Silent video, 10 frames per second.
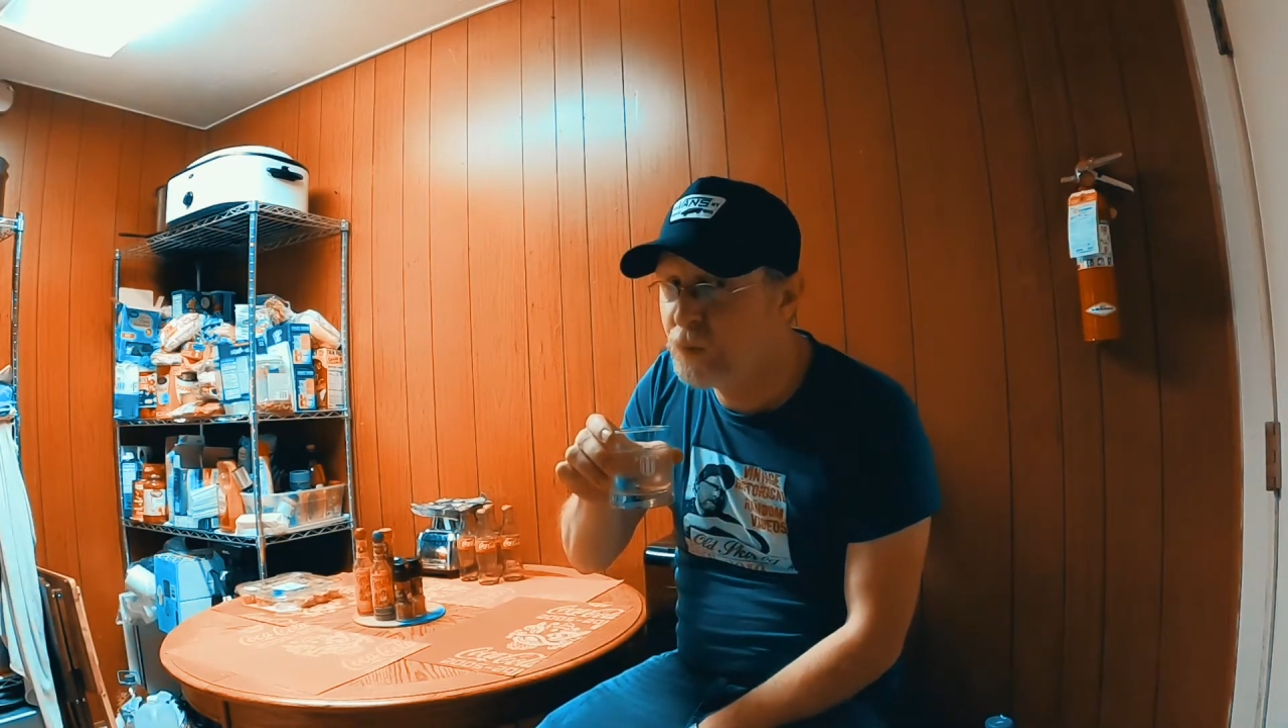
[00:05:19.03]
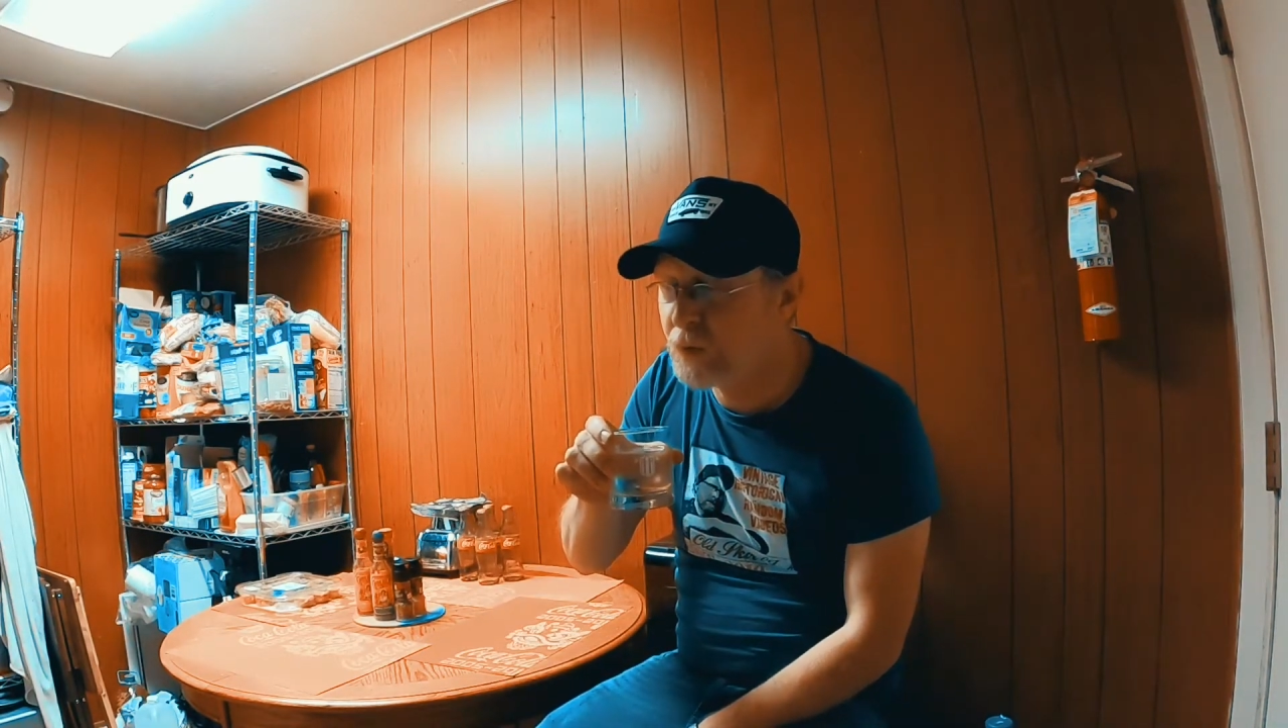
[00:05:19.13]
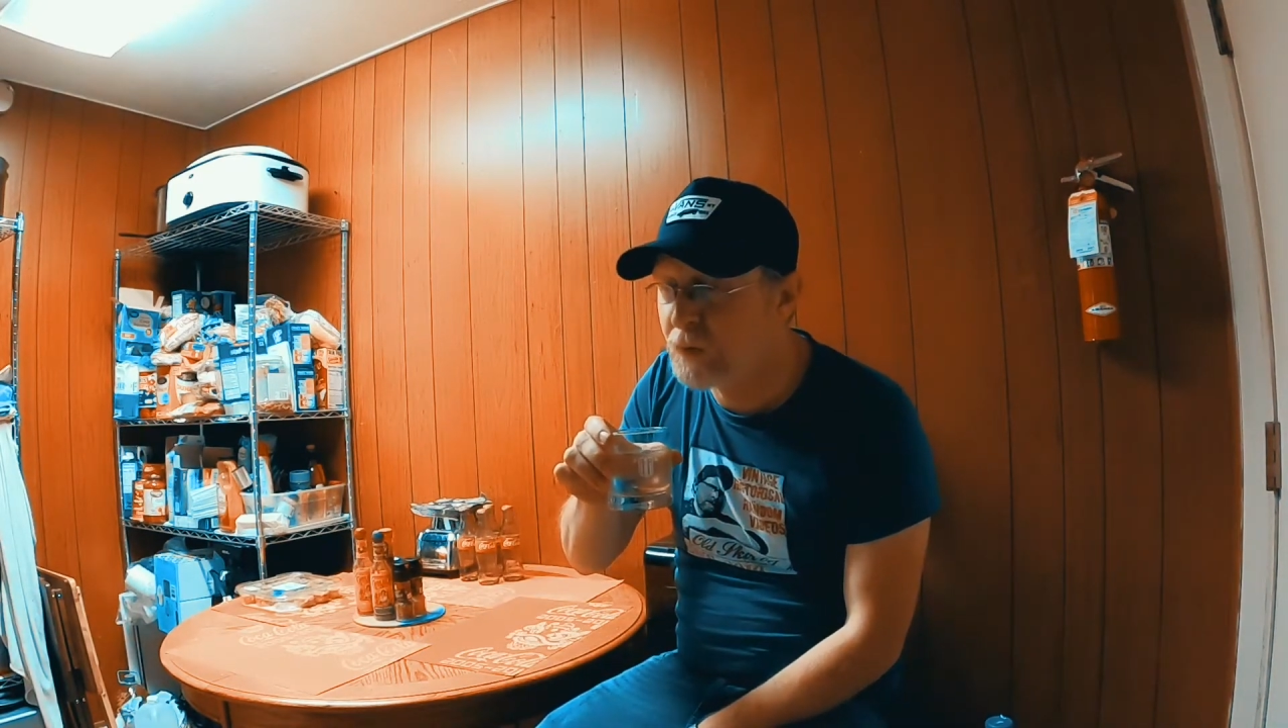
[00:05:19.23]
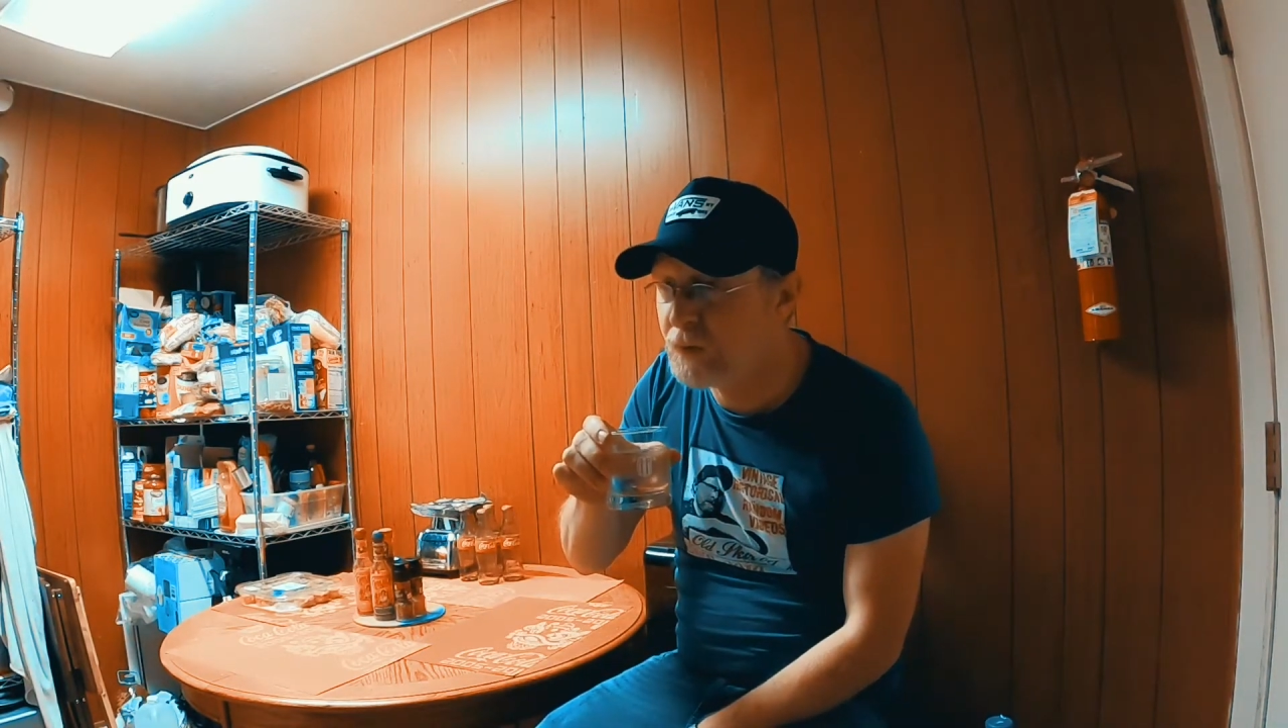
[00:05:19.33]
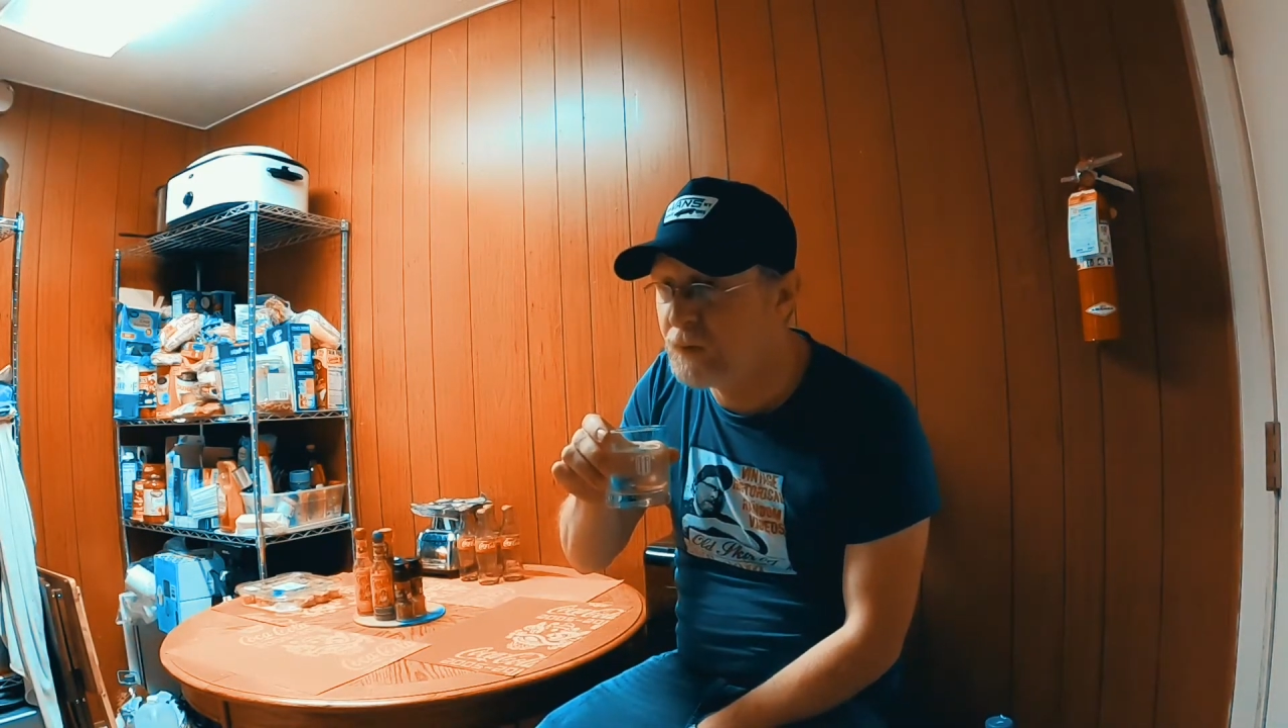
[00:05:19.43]

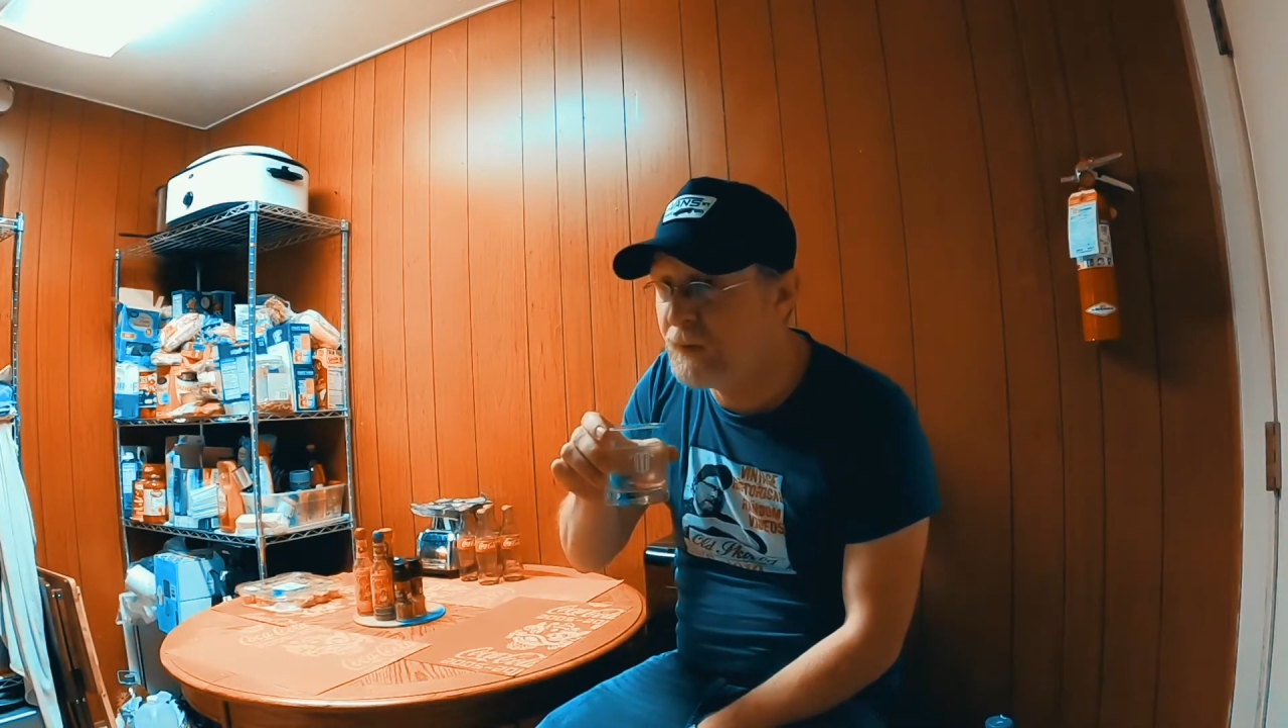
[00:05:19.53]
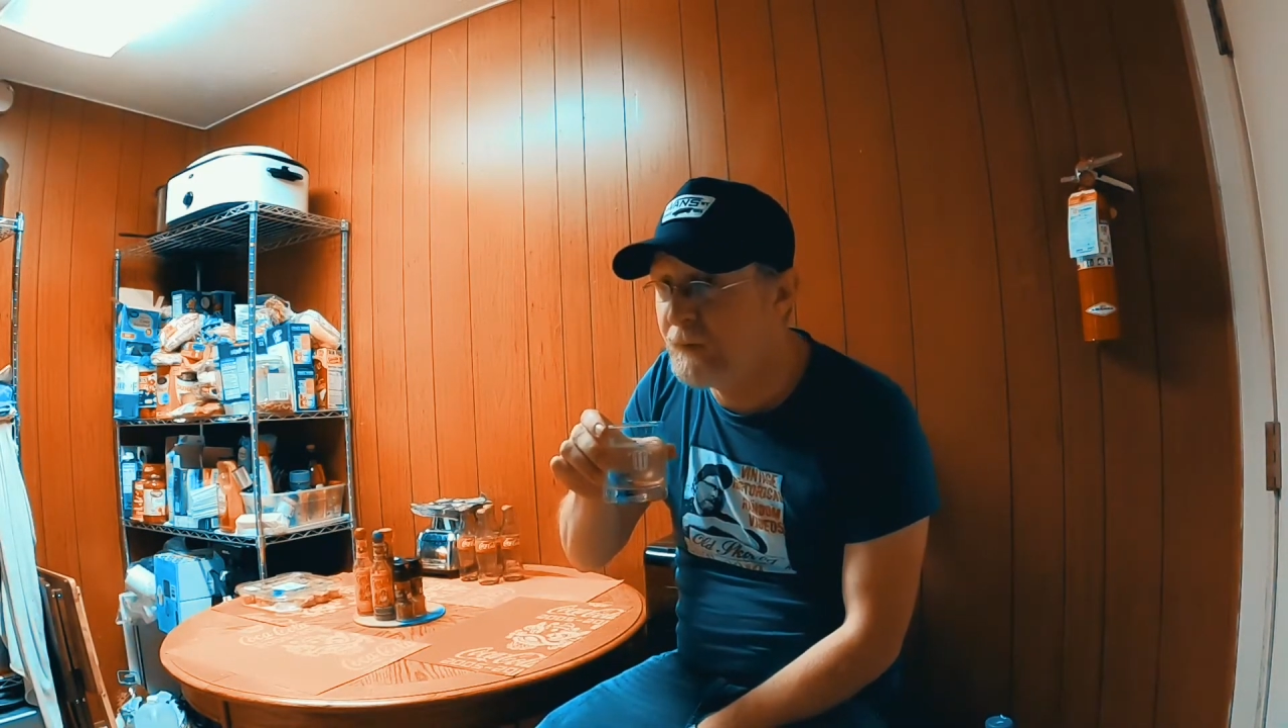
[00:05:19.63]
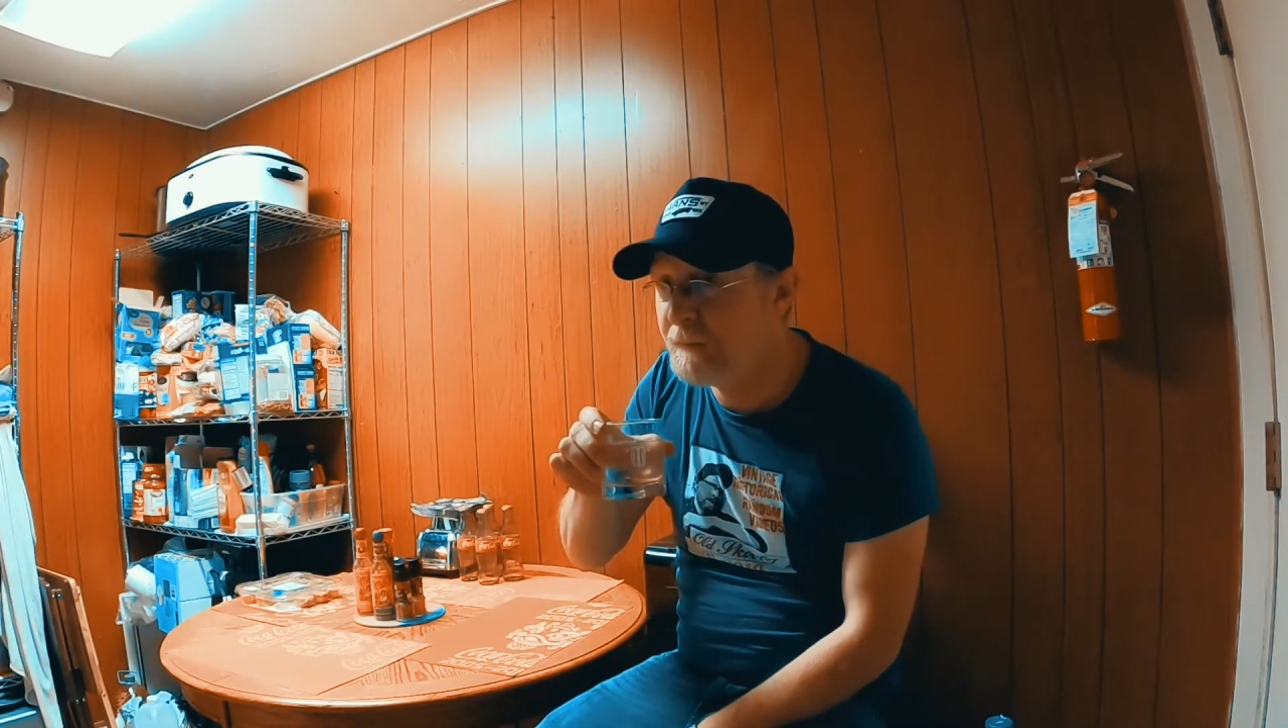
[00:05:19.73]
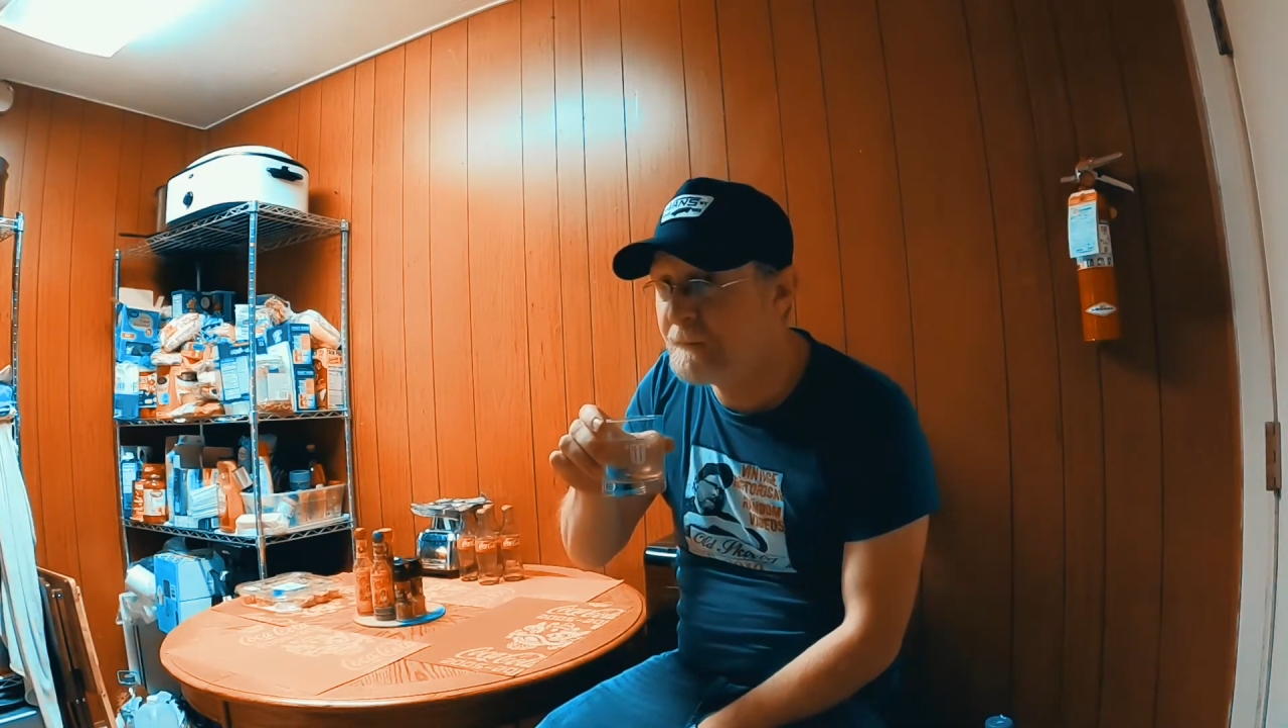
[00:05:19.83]
world.